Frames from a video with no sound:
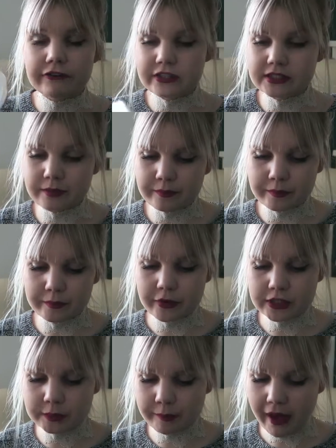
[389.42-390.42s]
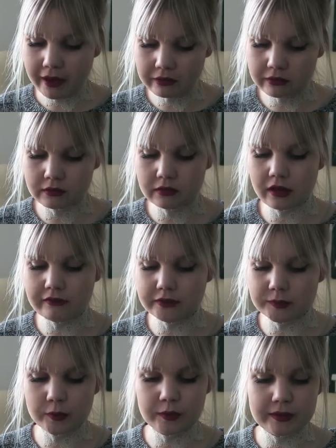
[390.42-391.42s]
Freedom brush bath. I've
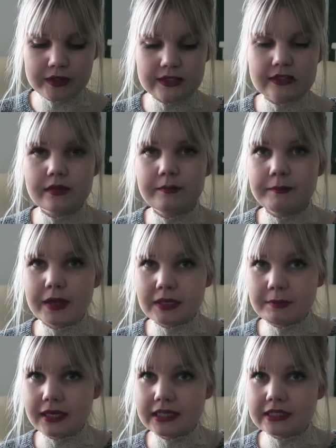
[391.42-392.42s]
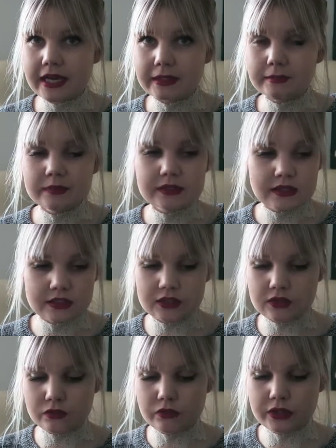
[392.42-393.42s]
spoken about this many times. It's
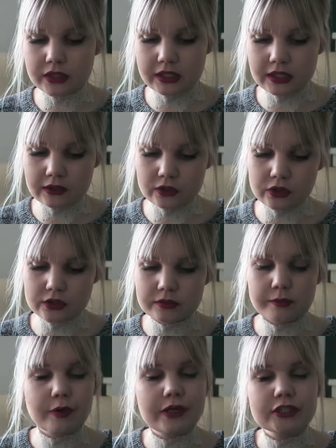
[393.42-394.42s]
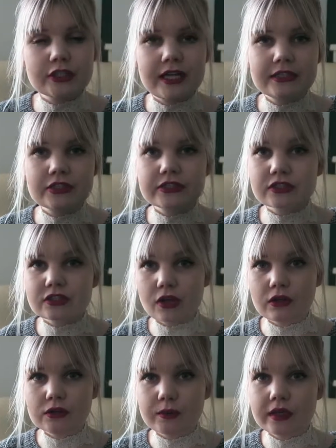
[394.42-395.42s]
just a really good brush cleanser. It's a
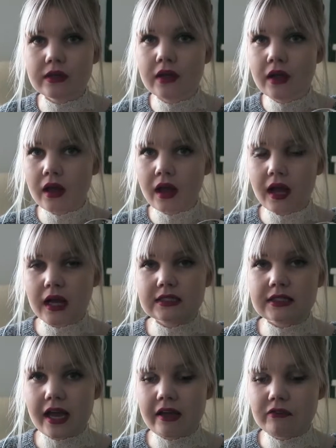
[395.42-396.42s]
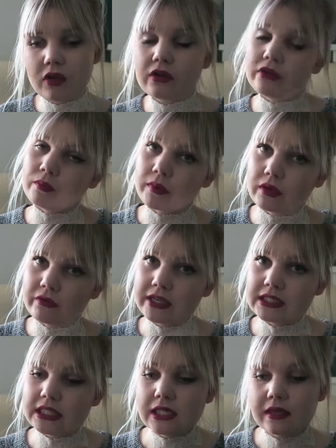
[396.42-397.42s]
solid one, and I've got another one
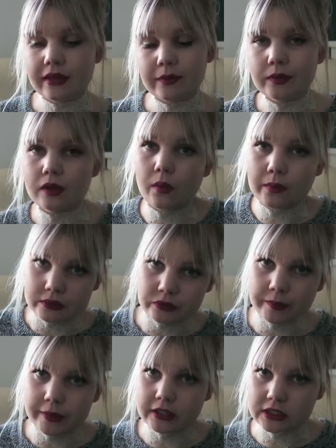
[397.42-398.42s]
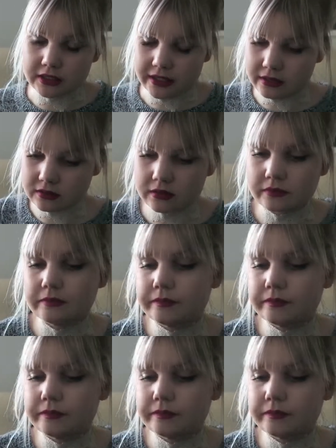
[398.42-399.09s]
already, and I will always repurchase it.